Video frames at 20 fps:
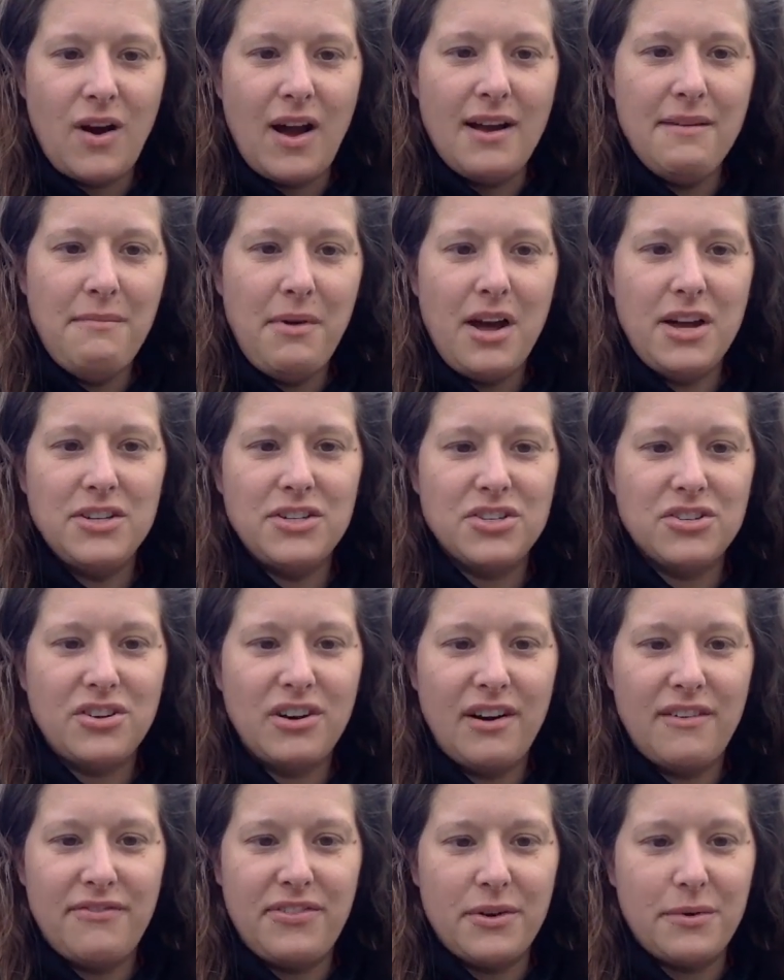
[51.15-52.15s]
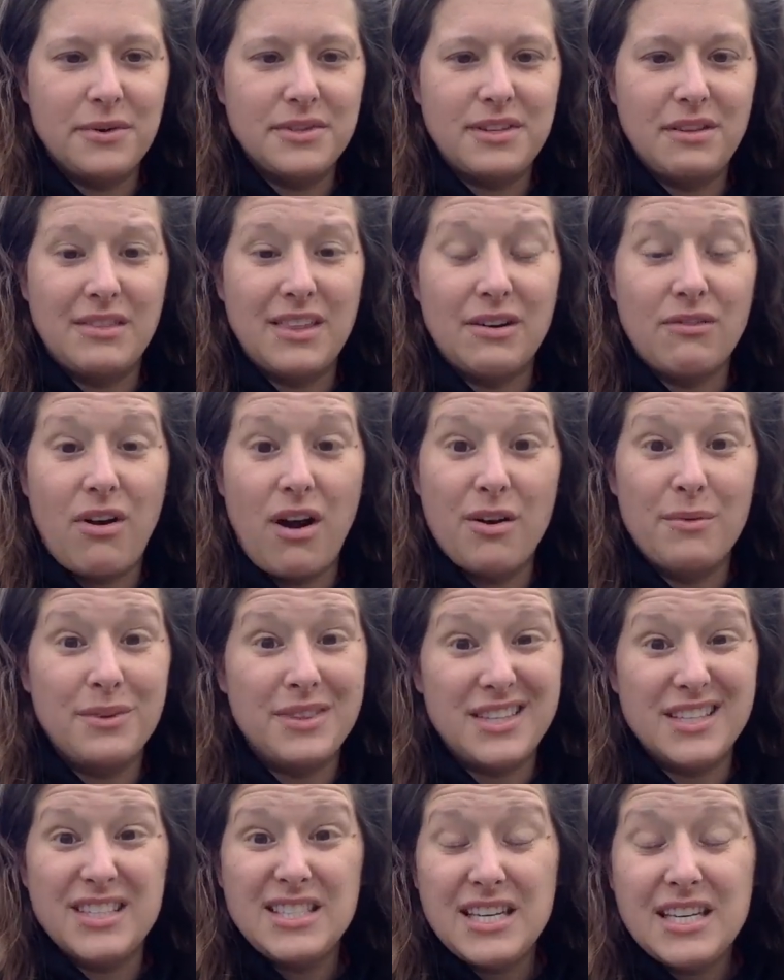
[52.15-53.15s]
I'm not sure if there was something wrong
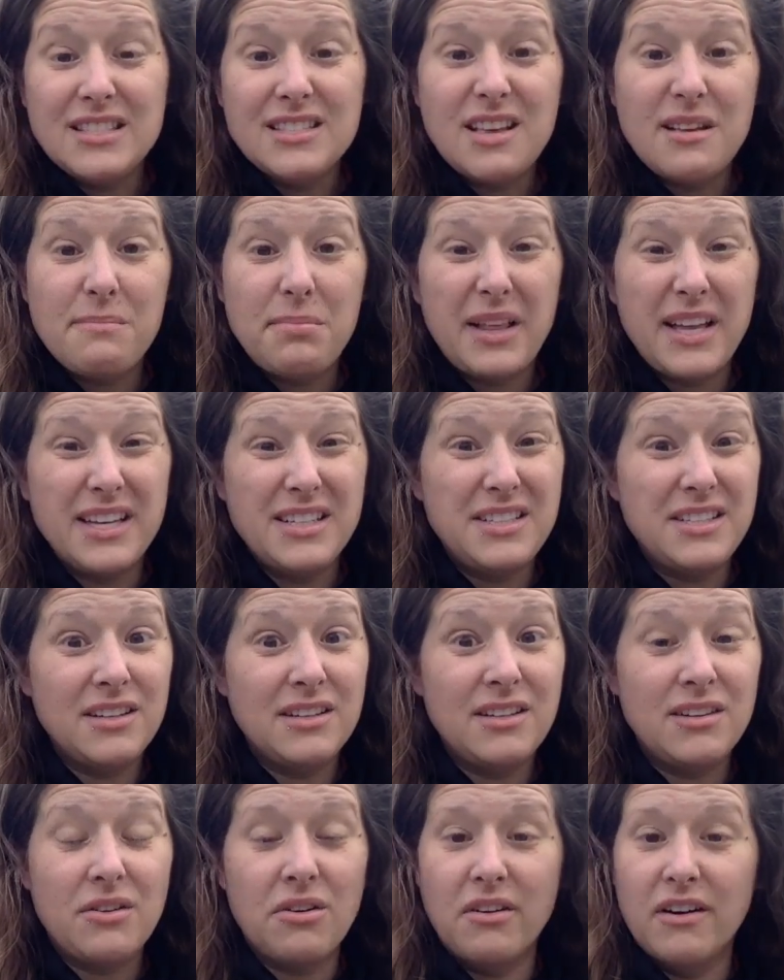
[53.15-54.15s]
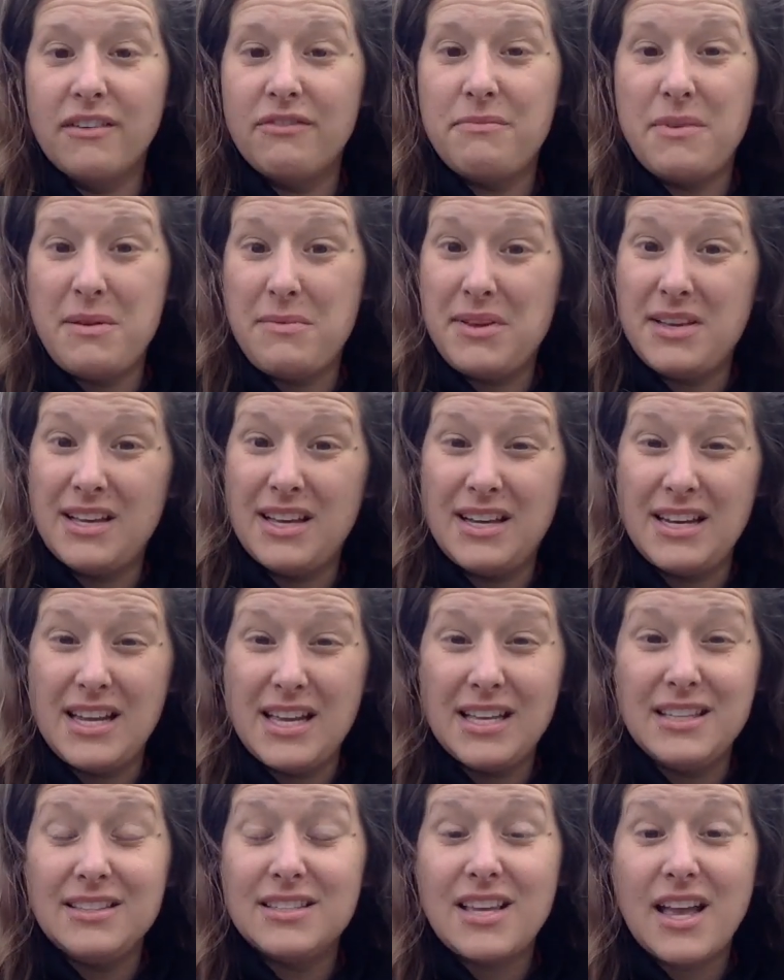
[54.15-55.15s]
with the seeds they planted or if maybe an
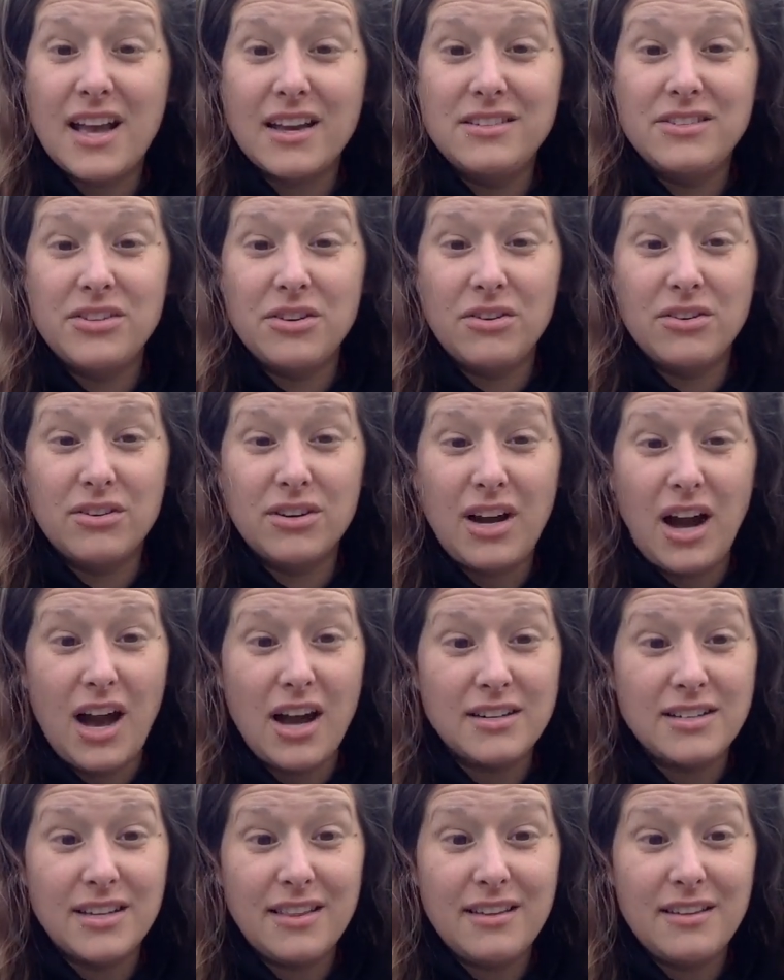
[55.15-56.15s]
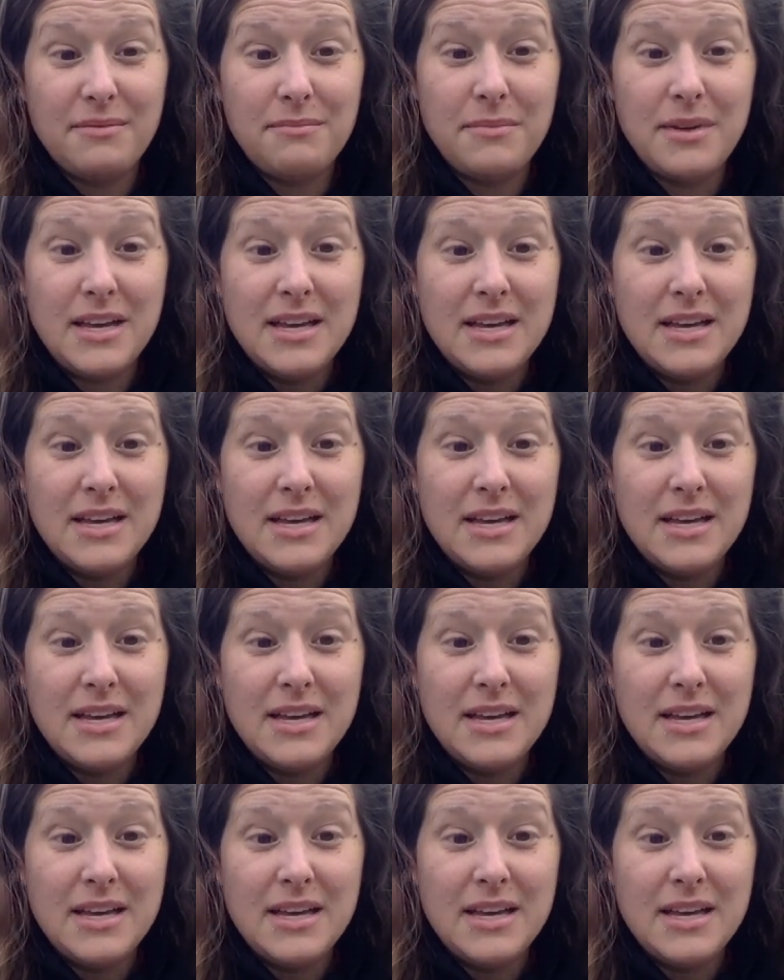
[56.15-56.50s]
insect got to them